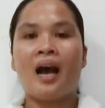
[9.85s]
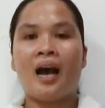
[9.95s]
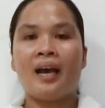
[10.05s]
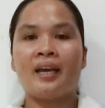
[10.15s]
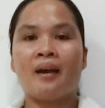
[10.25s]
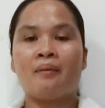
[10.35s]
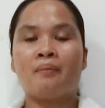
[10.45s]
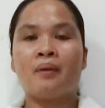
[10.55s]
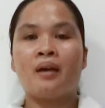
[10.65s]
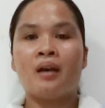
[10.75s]
I
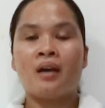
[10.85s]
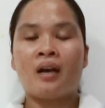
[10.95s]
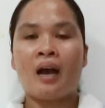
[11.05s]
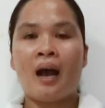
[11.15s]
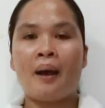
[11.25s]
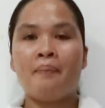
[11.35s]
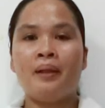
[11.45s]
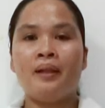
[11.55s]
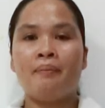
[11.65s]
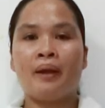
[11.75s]
am
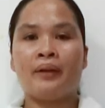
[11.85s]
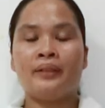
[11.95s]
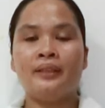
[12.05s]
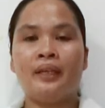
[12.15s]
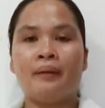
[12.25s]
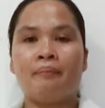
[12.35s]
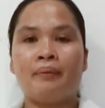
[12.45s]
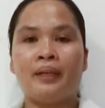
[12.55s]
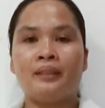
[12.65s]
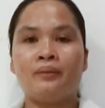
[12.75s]
happily married and
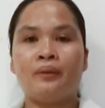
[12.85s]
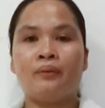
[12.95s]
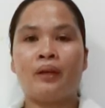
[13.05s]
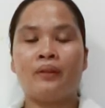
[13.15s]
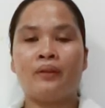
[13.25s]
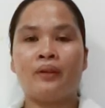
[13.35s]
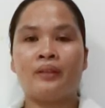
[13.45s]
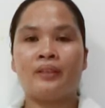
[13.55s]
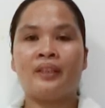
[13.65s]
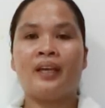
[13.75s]
blessed with one
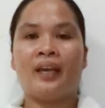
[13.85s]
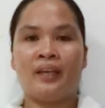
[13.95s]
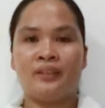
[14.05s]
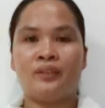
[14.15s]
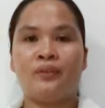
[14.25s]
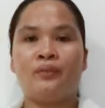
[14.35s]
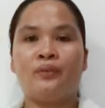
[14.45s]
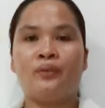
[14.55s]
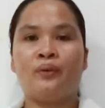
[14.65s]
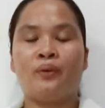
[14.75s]
daughter, age
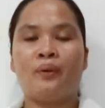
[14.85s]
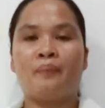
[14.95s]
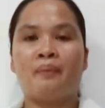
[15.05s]
of 2.